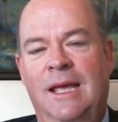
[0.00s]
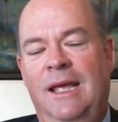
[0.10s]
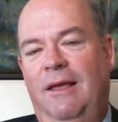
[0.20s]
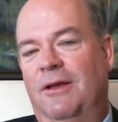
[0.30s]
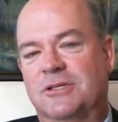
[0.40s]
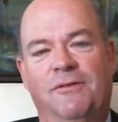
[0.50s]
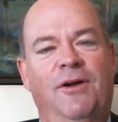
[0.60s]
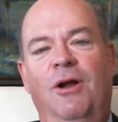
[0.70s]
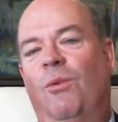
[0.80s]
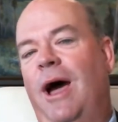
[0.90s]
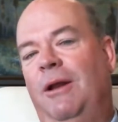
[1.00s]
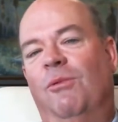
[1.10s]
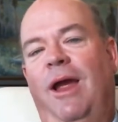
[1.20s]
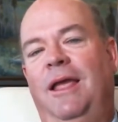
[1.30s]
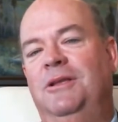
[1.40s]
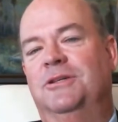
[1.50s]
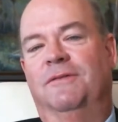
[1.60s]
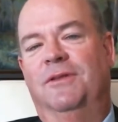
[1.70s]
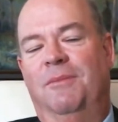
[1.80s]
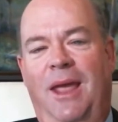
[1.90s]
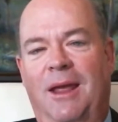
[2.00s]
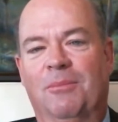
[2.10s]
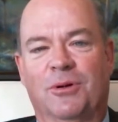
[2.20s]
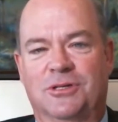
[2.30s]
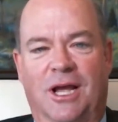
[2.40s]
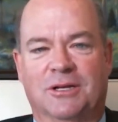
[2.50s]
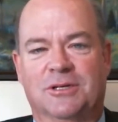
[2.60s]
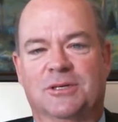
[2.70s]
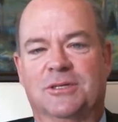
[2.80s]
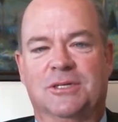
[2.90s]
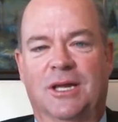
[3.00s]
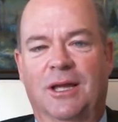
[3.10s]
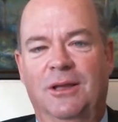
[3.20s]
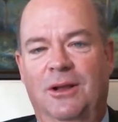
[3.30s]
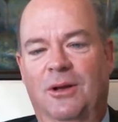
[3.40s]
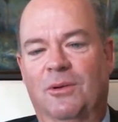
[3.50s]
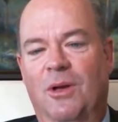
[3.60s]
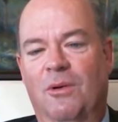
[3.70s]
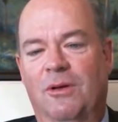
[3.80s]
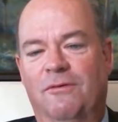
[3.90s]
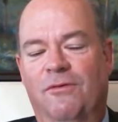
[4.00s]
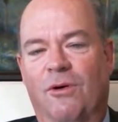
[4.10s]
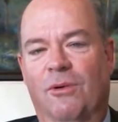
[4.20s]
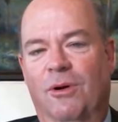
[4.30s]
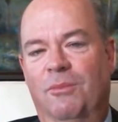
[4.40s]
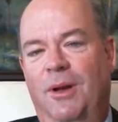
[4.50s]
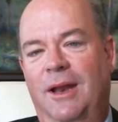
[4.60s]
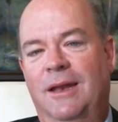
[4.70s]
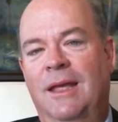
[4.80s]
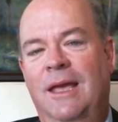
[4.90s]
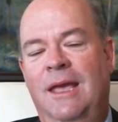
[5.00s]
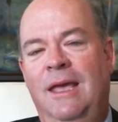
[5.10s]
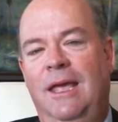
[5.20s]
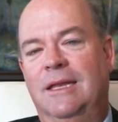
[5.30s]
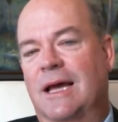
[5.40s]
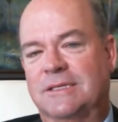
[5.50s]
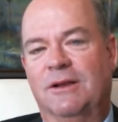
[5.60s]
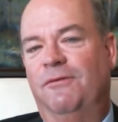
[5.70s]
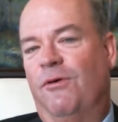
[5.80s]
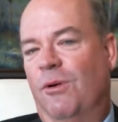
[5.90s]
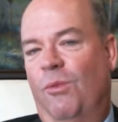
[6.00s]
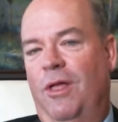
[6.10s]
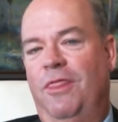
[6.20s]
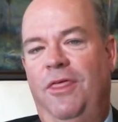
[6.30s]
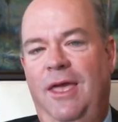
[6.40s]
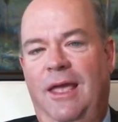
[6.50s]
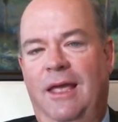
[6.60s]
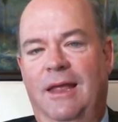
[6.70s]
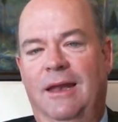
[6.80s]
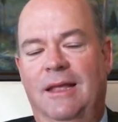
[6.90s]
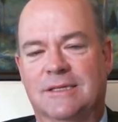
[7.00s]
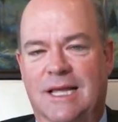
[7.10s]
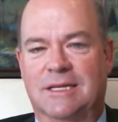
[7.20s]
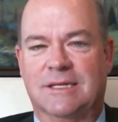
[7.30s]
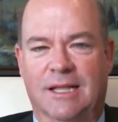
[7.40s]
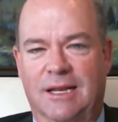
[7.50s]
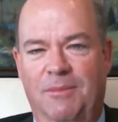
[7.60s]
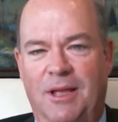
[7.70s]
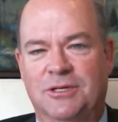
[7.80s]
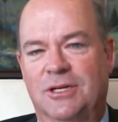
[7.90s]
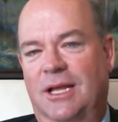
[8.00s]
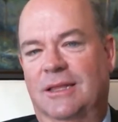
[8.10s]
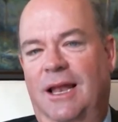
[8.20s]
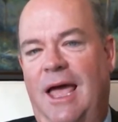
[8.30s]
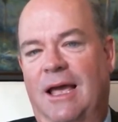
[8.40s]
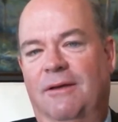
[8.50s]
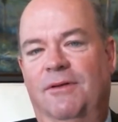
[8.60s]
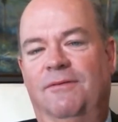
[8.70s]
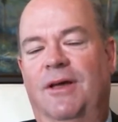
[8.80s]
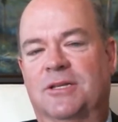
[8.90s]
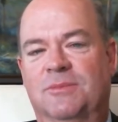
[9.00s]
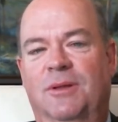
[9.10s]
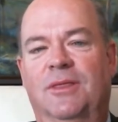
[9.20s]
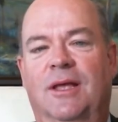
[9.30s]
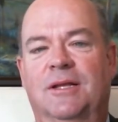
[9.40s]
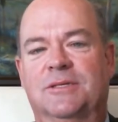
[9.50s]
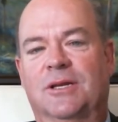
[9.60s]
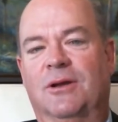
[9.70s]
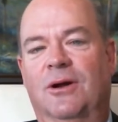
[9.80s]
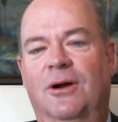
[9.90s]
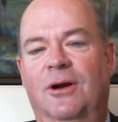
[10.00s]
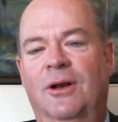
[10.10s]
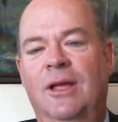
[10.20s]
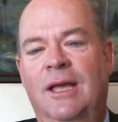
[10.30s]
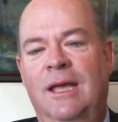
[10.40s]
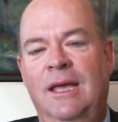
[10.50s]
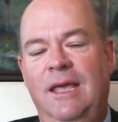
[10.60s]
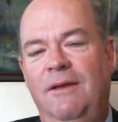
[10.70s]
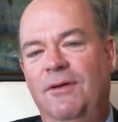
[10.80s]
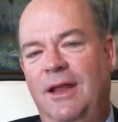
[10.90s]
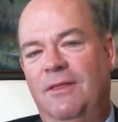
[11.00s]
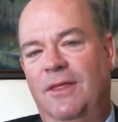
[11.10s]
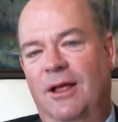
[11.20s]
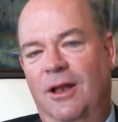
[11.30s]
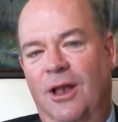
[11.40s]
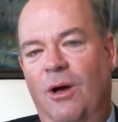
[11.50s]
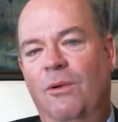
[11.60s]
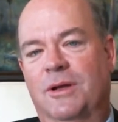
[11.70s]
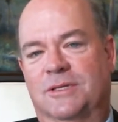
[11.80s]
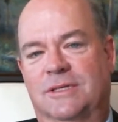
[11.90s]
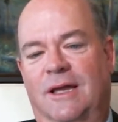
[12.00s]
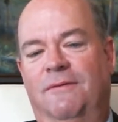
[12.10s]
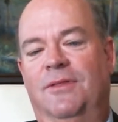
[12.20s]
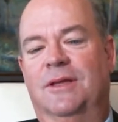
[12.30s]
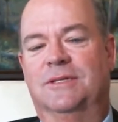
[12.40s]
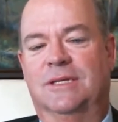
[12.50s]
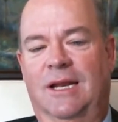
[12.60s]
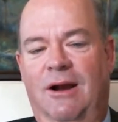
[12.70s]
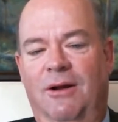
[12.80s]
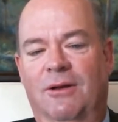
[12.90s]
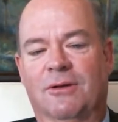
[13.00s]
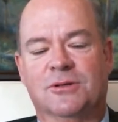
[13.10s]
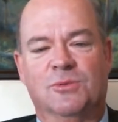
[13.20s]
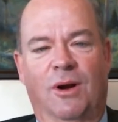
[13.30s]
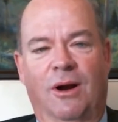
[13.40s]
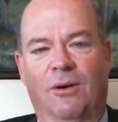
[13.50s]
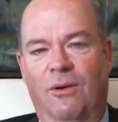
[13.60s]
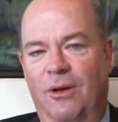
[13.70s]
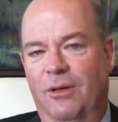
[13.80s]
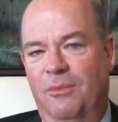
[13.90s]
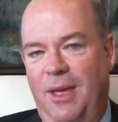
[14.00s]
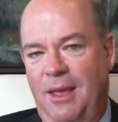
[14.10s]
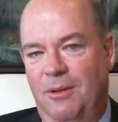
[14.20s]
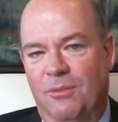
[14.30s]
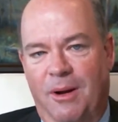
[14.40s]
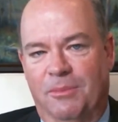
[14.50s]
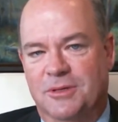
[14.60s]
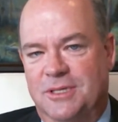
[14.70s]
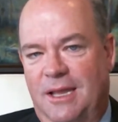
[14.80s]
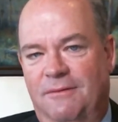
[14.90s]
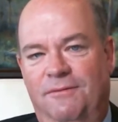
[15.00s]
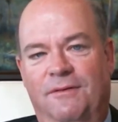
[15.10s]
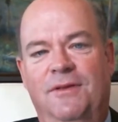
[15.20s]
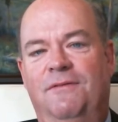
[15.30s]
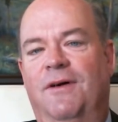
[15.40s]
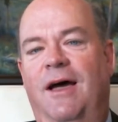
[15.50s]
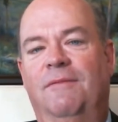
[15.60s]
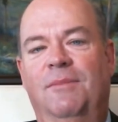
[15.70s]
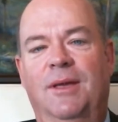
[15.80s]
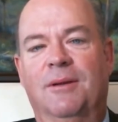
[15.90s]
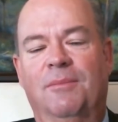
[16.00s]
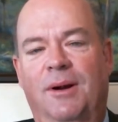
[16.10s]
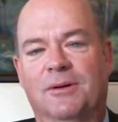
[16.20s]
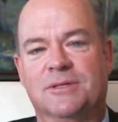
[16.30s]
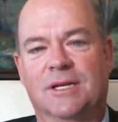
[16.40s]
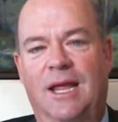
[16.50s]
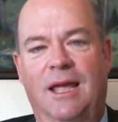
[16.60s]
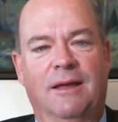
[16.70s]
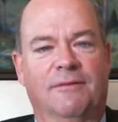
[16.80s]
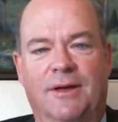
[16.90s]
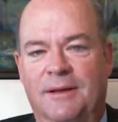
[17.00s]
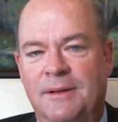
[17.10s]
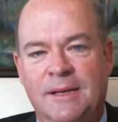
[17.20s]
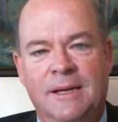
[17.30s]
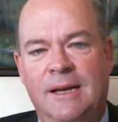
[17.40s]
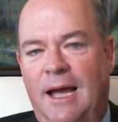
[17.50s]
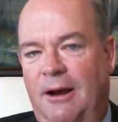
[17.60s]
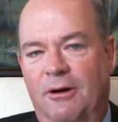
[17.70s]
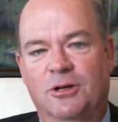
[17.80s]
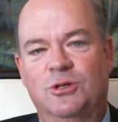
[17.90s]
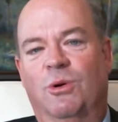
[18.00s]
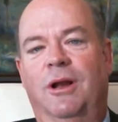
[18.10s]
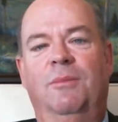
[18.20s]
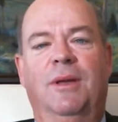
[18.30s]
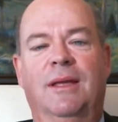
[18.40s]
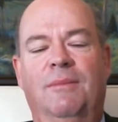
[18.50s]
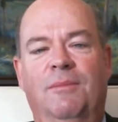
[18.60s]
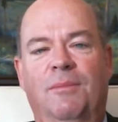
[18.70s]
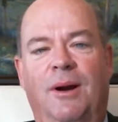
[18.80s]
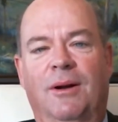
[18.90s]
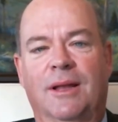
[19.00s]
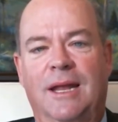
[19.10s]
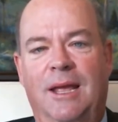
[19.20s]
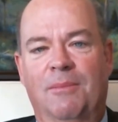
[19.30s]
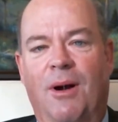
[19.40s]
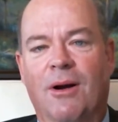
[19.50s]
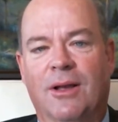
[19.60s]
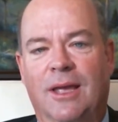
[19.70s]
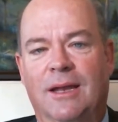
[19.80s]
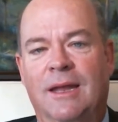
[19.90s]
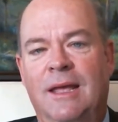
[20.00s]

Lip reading: And there's a very wide range of demand projections, going forward. But it does inform one thing, and His Excellency mentioned it, the lack of investment that has occurred, even in the lowest of the scenarios where oil may represent 55 million barrels a day of a 120 million barrel a day market.